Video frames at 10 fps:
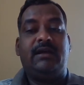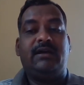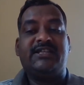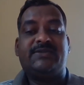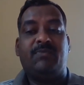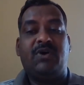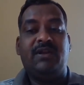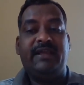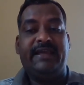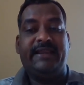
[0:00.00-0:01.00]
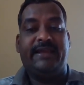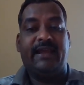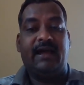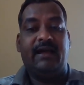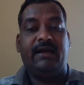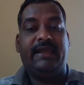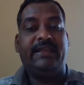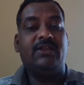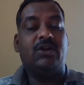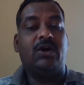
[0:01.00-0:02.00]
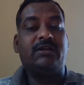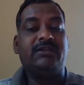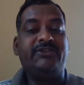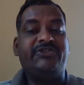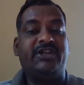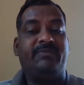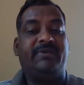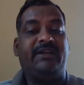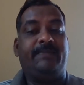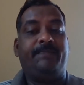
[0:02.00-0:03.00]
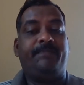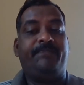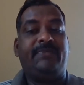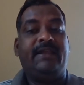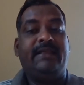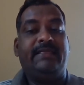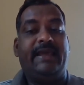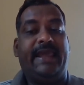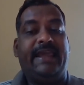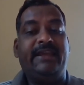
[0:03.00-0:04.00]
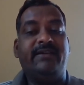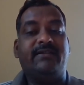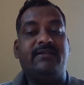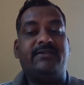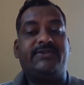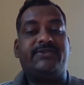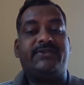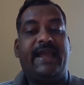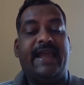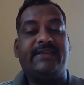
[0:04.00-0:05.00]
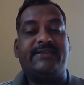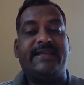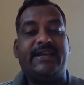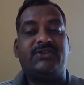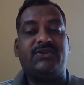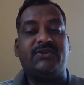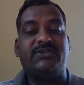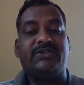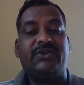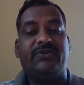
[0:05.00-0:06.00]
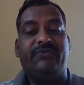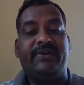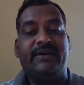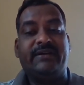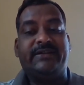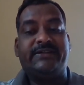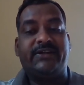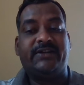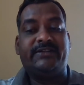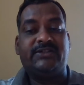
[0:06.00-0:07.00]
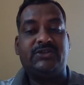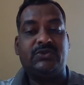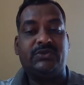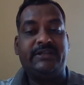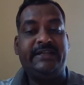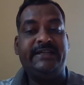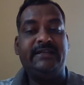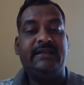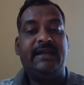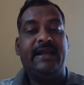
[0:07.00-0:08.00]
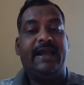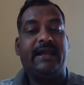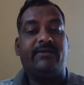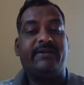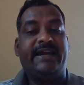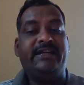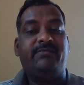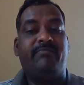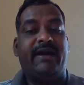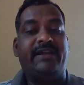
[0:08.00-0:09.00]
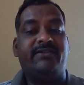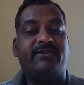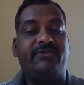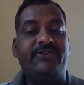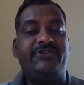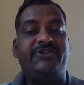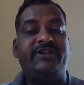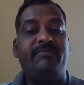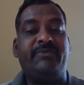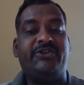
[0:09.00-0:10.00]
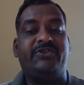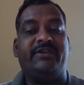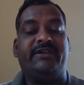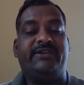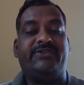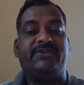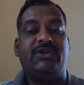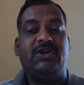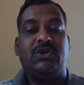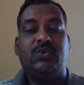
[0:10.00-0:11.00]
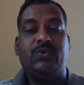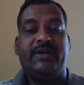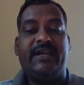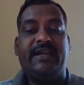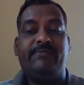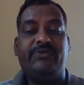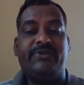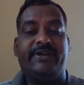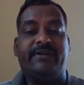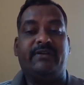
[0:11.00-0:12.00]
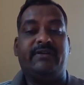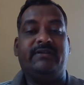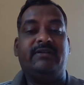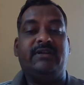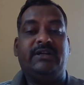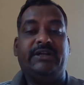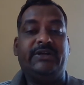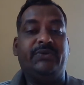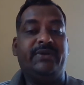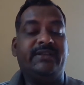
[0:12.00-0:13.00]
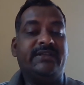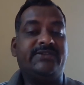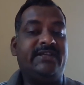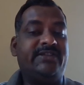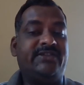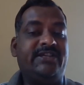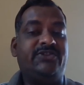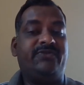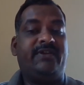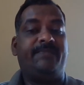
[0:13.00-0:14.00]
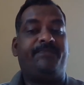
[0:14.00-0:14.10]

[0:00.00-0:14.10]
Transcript: a small area in the northern Germany. The Angles and Saxons were taught to read and write by the Christian missionaries who came to England during the 6th century.